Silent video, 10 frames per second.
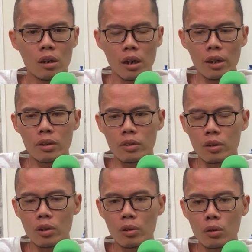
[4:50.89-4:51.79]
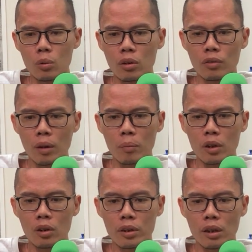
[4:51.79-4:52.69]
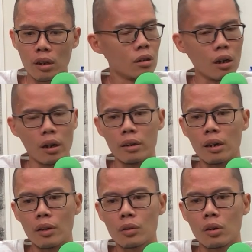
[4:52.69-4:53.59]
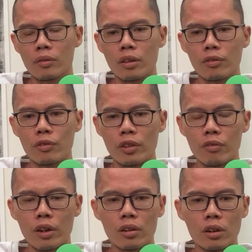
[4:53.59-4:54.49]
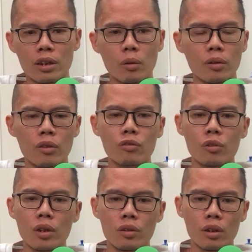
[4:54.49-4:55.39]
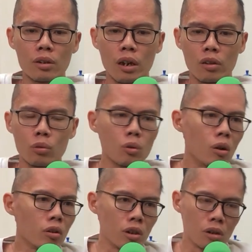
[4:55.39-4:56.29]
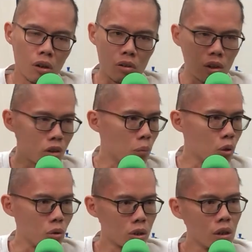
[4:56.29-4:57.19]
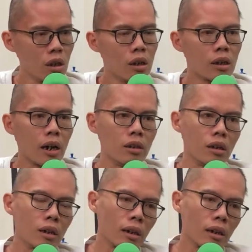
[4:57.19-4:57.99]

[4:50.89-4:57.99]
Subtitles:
and it's dealing with because I sort of defended some of the influencers that due to all the cryptos kind